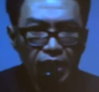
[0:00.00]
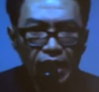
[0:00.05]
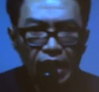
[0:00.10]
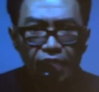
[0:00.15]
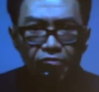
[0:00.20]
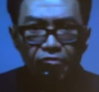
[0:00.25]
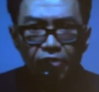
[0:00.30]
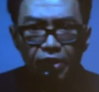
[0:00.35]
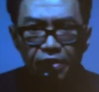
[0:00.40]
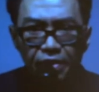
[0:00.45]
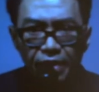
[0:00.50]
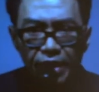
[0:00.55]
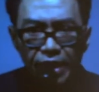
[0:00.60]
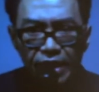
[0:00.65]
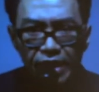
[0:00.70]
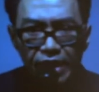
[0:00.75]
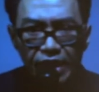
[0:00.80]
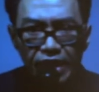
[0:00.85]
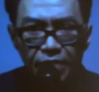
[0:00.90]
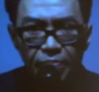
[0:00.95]

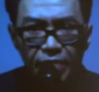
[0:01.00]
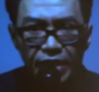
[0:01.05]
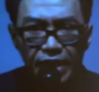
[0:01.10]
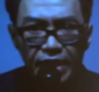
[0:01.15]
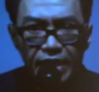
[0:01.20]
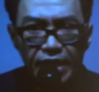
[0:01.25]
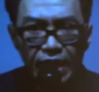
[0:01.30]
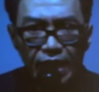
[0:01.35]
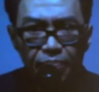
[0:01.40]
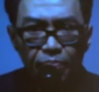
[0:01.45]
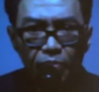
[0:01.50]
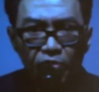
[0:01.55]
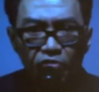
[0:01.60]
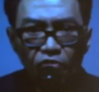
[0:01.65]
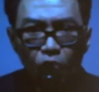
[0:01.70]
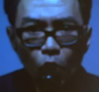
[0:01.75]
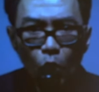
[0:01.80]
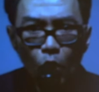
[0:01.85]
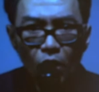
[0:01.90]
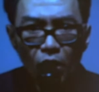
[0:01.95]
Everything has been said
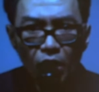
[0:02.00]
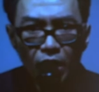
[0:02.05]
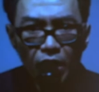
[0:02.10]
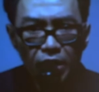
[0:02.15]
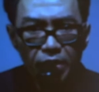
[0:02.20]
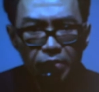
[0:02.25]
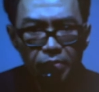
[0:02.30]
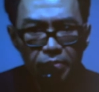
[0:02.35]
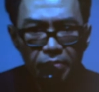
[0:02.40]
before,